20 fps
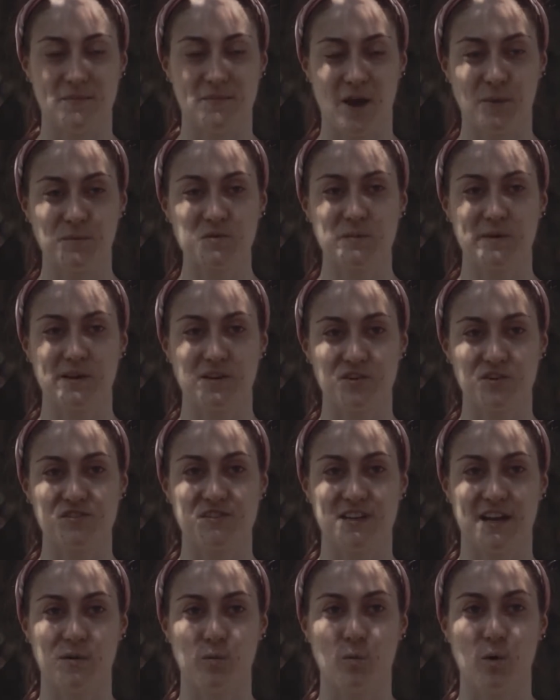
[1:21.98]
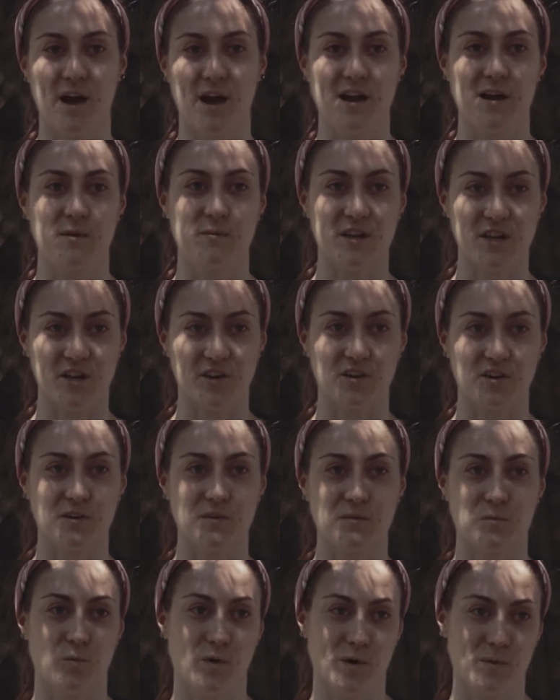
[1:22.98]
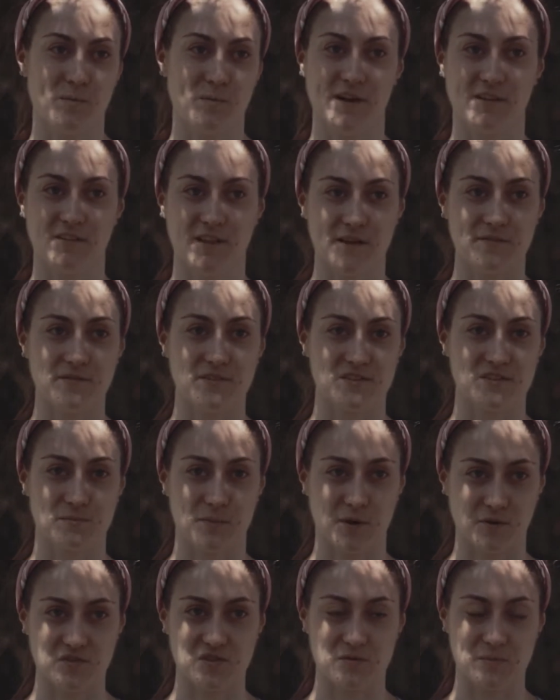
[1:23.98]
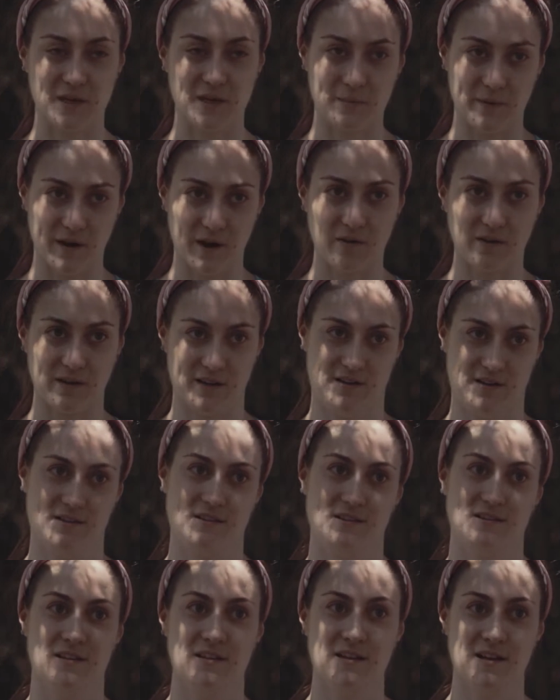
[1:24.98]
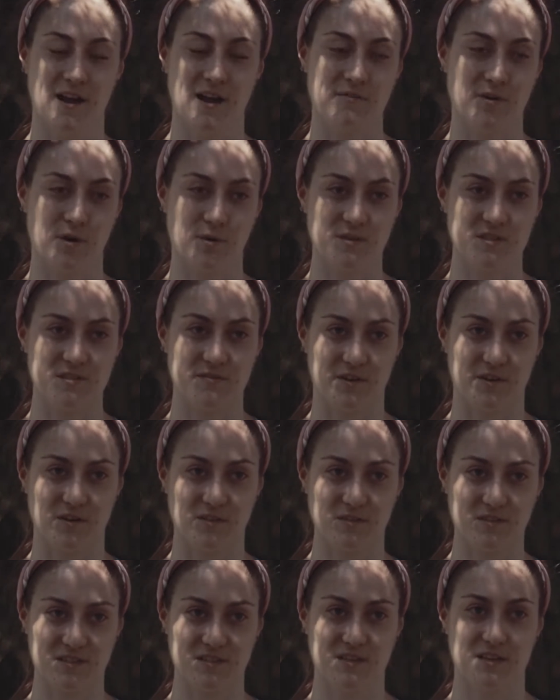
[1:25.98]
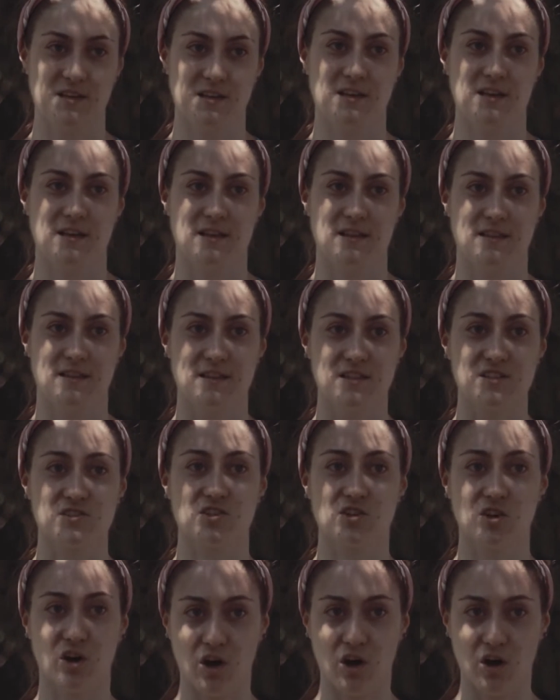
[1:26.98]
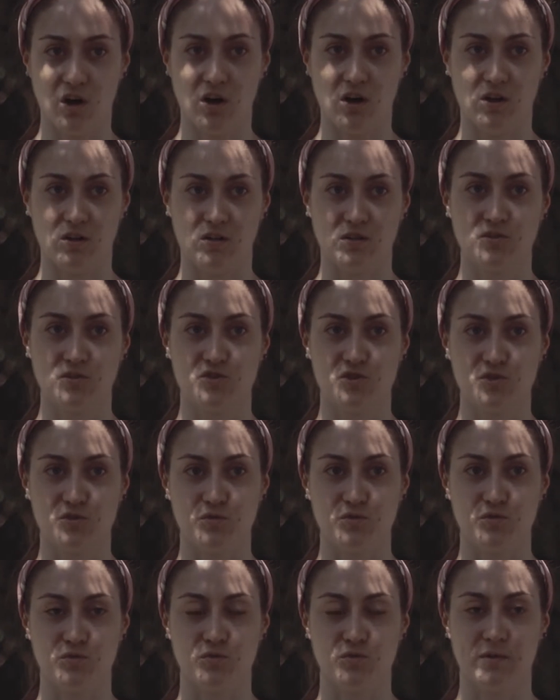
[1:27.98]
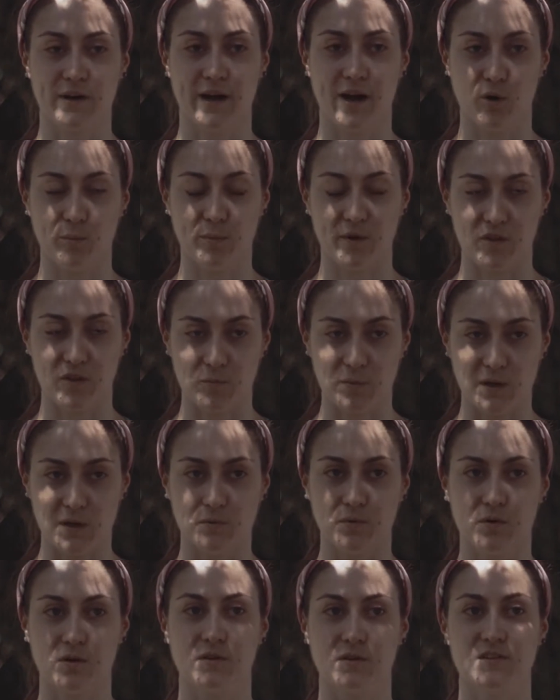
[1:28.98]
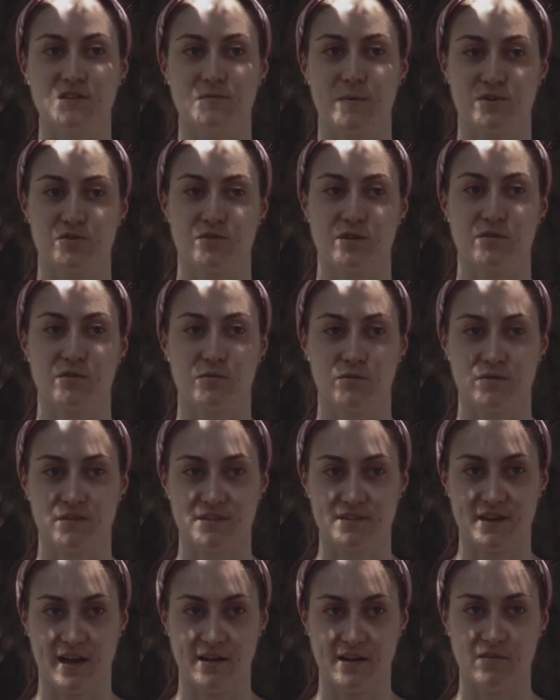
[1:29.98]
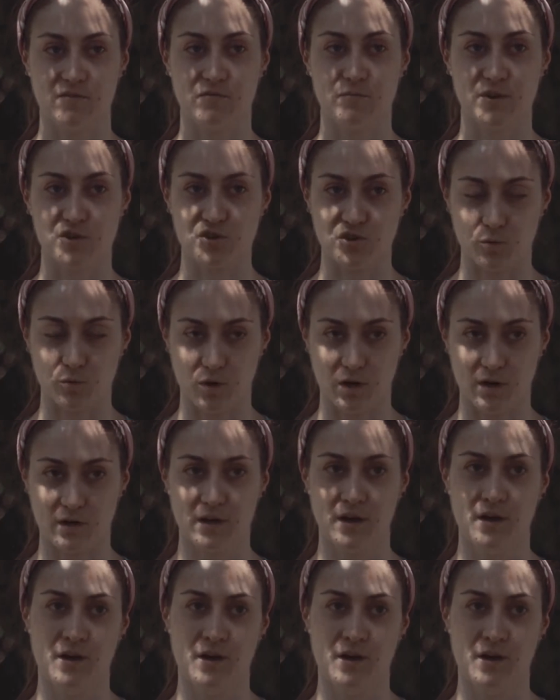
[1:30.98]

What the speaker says: helps me understand why I'm here, what my life is supposed to be about, and I've always felt this call to help other people, especially through this kind of mission work.